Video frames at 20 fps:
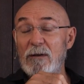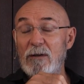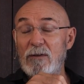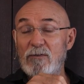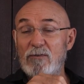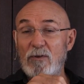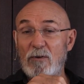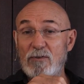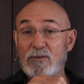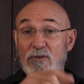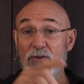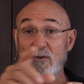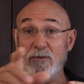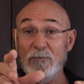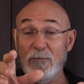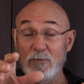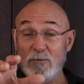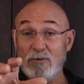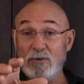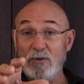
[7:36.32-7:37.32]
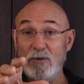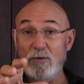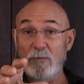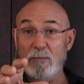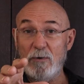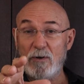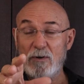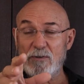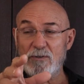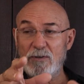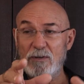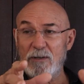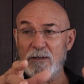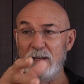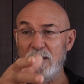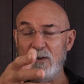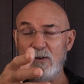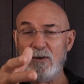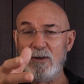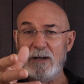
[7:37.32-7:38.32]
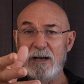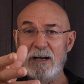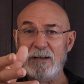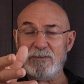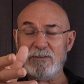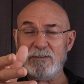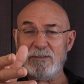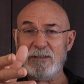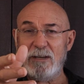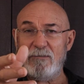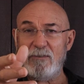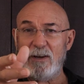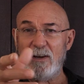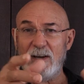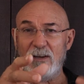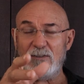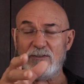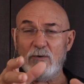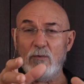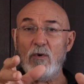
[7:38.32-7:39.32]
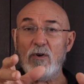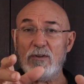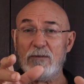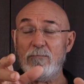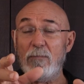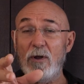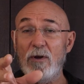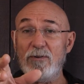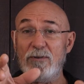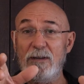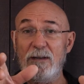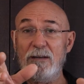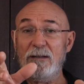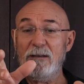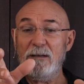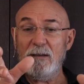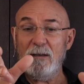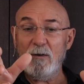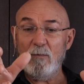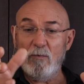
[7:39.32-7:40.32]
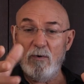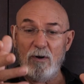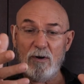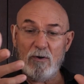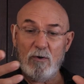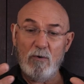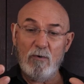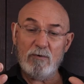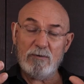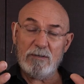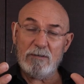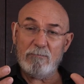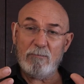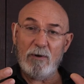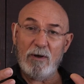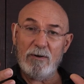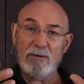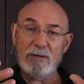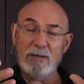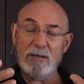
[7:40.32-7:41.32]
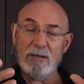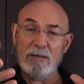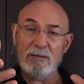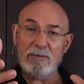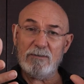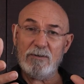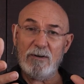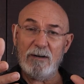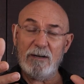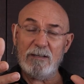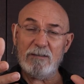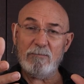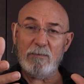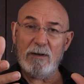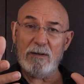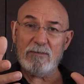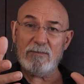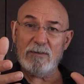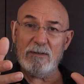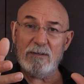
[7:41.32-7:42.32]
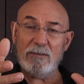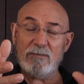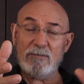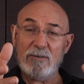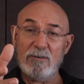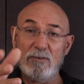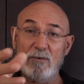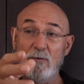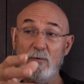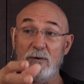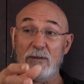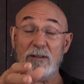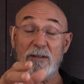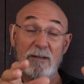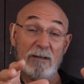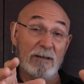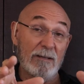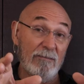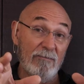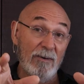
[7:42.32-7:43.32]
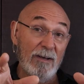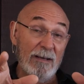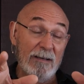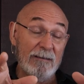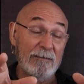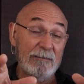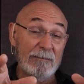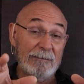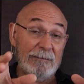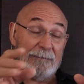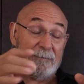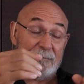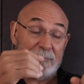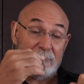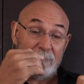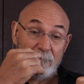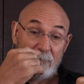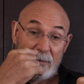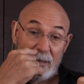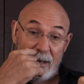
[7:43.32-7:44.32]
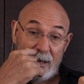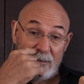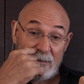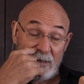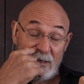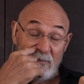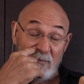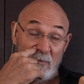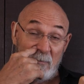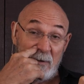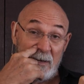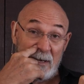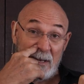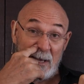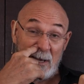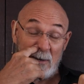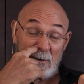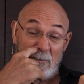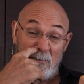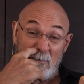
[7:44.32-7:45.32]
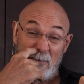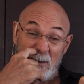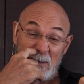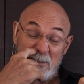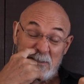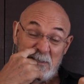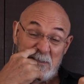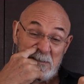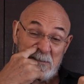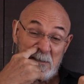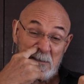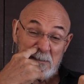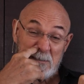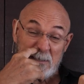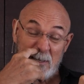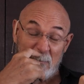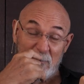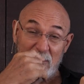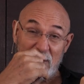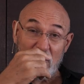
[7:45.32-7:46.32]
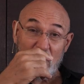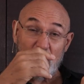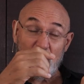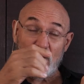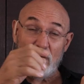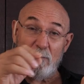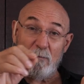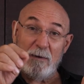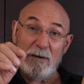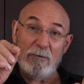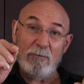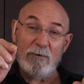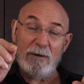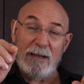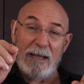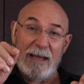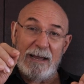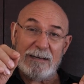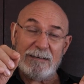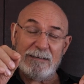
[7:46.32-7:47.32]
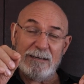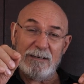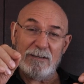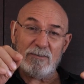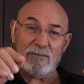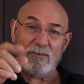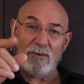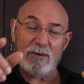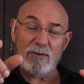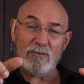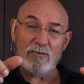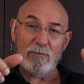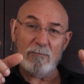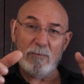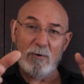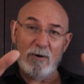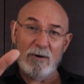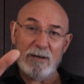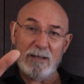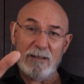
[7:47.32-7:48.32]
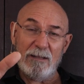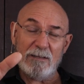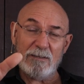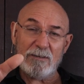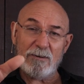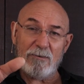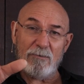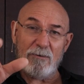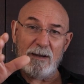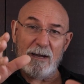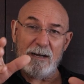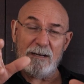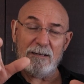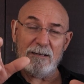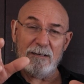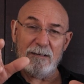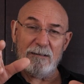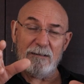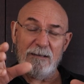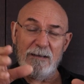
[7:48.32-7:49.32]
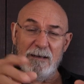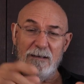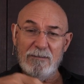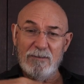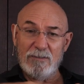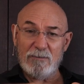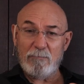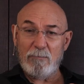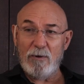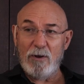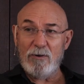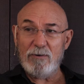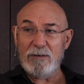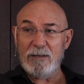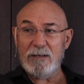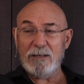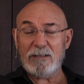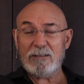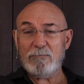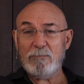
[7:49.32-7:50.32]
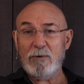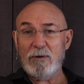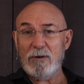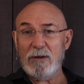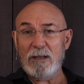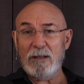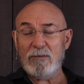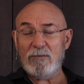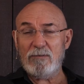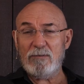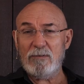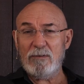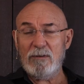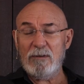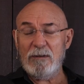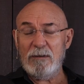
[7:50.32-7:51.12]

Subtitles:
So it's useful to you, because you've got to ask yourself, okay, so what's bloating? What causes bloating in Chinese medicine is to do with the liver, and the liver being out of function. So something could be reacting inside your body that's creating this bloating experience.